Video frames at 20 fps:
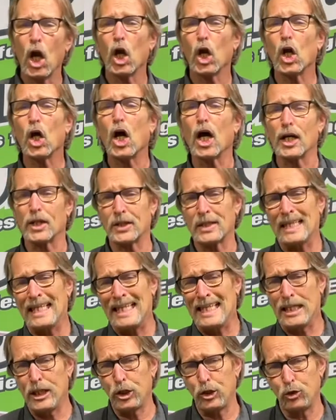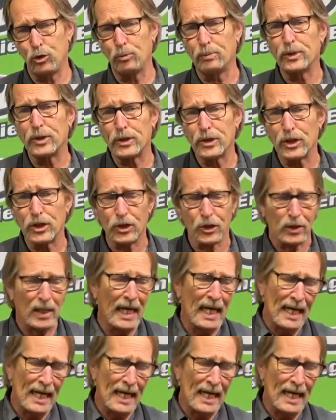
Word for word: locks into position.